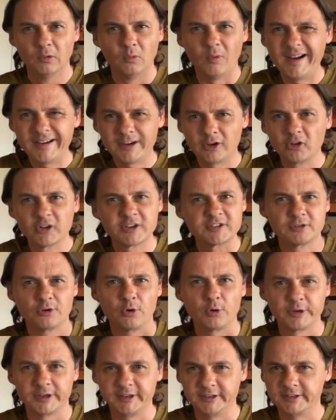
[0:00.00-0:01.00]
Why all this
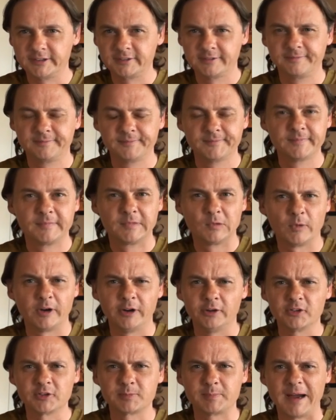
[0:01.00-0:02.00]
noise?
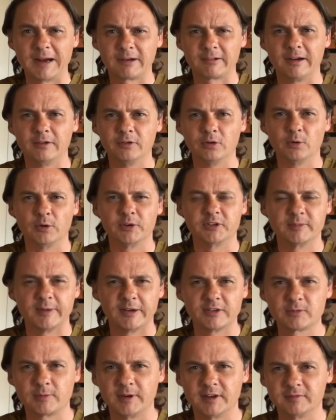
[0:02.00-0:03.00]
Why all this background noise
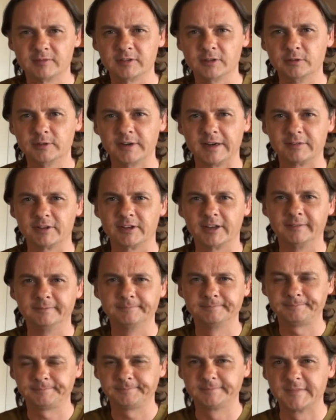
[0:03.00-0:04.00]
about swine flu and everything?
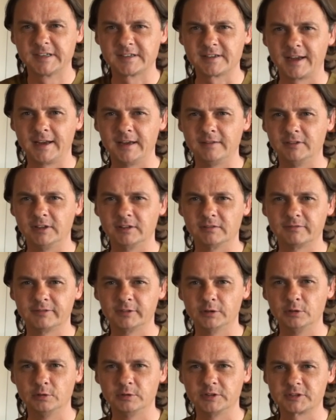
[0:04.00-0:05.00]
This avian
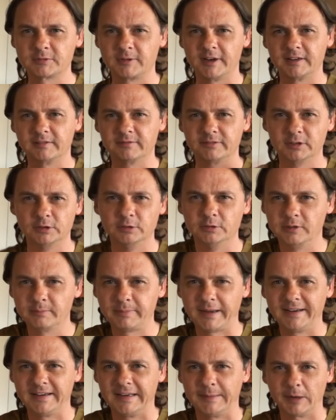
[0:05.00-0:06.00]
flu and swine flu and
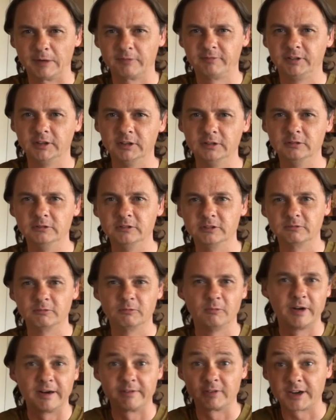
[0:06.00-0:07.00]
pandemic flu
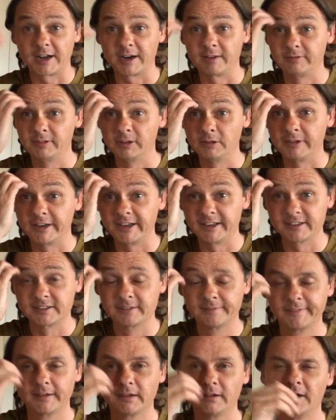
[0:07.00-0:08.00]
and whatever kind of flu it
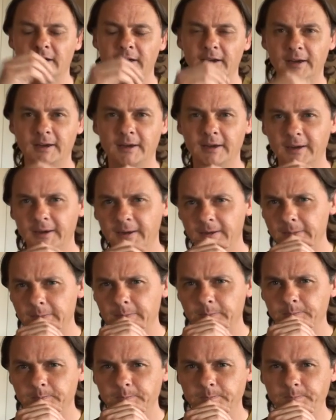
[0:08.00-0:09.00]
is.
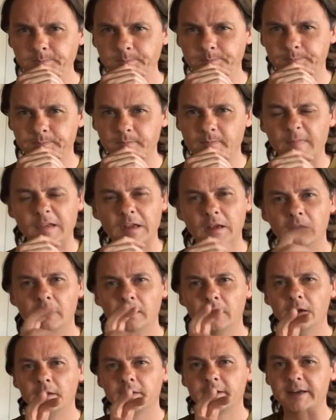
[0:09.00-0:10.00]

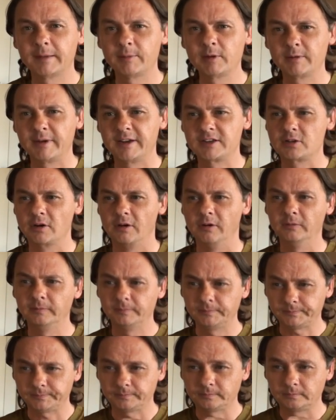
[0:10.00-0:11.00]
The WHO